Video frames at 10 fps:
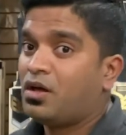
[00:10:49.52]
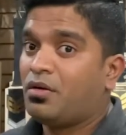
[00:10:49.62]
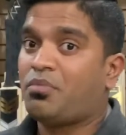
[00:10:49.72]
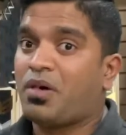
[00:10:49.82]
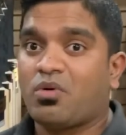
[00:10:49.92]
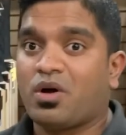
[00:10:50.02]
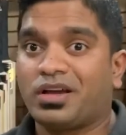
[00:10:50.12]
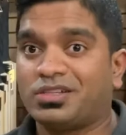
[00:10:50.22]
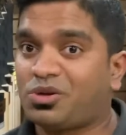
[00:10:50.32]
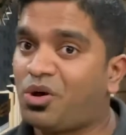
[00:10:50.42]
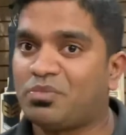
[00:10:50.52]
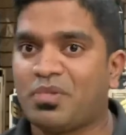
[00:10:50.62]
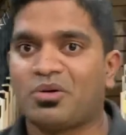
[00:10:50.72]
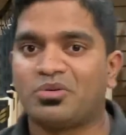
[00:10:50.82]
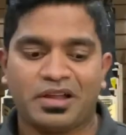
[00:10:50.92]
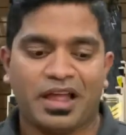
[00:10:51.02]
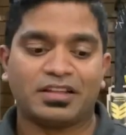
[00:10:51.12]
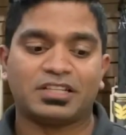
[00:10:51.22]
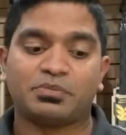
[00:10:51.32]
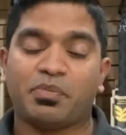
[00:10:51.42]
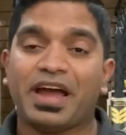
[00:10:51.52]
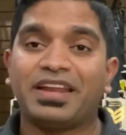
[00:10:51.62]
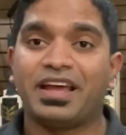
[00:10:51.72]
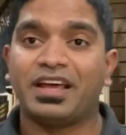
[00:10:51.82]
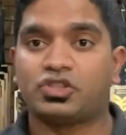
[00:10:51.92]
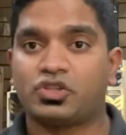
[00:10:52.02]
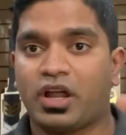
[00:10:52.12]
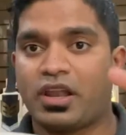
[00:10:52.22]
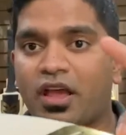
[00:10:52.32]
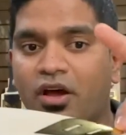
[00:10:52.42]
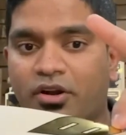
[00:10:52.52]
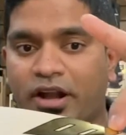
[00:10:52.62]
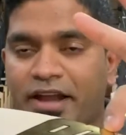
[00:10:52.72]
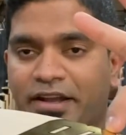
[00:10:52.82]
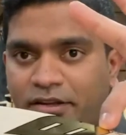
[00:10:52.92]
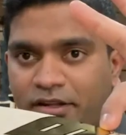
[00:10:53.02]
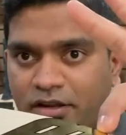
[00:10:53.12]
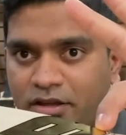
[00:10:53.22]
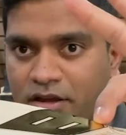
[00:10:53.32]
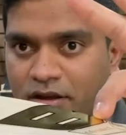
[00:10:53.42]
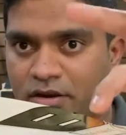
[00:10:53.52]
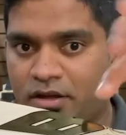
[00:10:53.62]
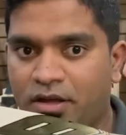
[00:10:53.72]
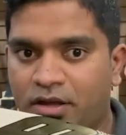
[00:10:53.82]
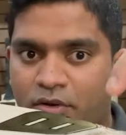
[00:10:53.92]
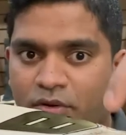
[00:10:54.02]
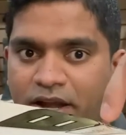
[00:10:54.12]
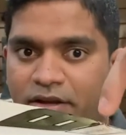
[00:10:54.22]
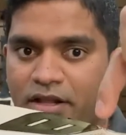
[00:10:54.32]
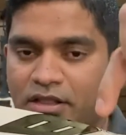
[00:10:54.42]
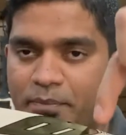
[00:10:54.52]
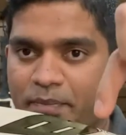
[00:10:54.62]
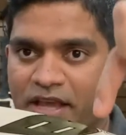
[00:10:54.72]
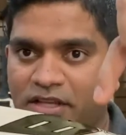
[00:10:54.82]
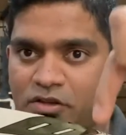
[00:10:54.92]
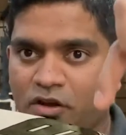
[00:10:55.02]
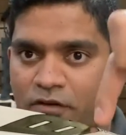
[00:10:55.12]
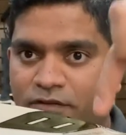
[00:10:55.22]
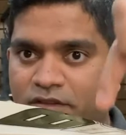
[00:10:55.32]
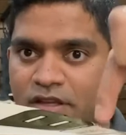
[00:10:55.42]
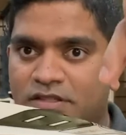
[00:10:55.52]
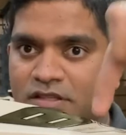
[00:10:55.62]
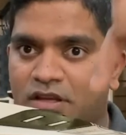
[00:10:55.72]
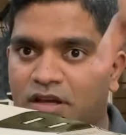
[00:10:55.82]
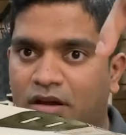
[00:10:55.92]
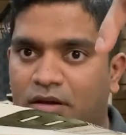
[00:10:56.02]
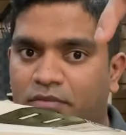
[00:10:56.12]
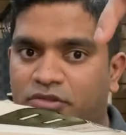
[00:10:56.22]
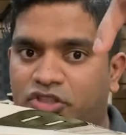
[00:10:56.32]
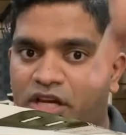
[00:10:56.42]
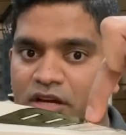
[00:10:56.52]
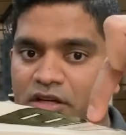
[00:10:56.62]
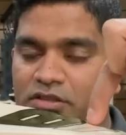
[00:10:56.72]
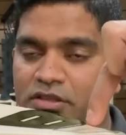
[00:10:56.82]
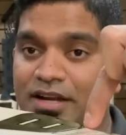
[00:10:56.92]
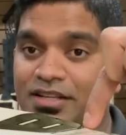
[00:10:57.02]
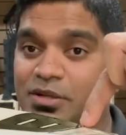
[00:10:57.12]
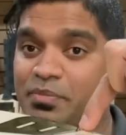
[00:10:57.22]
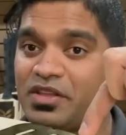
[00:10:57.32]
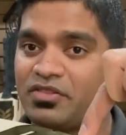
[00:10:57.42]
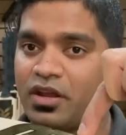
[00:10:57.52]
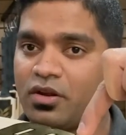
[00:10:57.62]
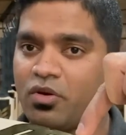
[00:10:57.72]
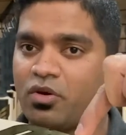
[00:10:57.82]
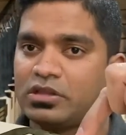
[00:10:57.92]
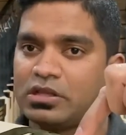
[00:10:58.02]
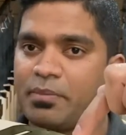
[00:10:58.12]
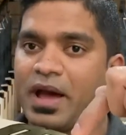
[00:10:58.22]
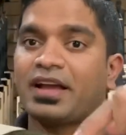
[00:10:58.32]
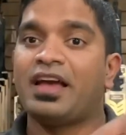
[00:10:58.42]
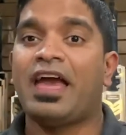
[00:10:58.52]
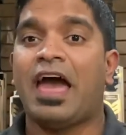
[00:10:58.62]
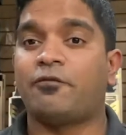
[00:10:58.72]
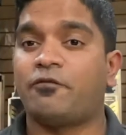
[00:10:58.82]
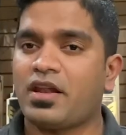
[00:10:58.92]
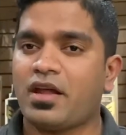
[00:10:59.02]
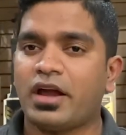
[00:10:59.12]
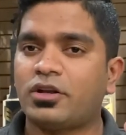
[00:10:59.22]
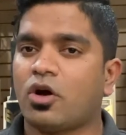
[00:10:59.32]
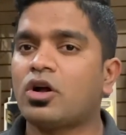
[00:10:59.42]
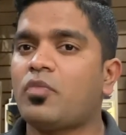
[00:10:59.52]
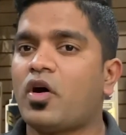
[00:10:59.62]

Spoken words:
power is all about. And the spine is running right till here, right till the base of this stickers, that is a B3 logo on the back. And when I talk about